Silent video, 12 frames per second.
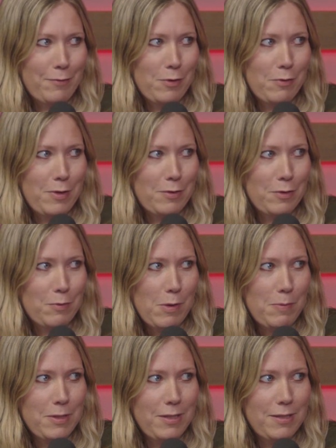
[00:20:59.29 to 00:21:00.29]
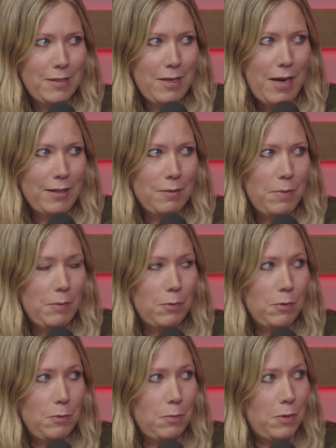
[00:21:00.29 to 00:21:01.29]
for research purposes and not the
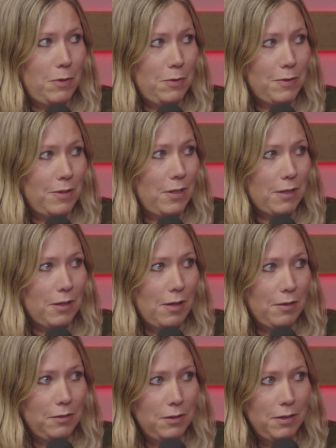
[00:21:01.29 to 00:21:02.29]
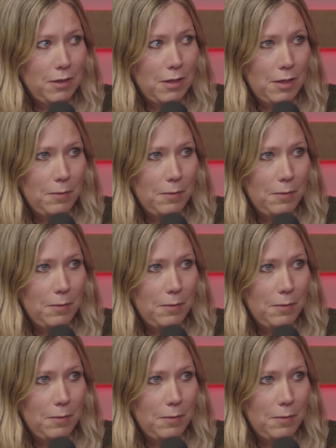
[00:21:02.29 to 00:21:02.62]
people who produce the technology.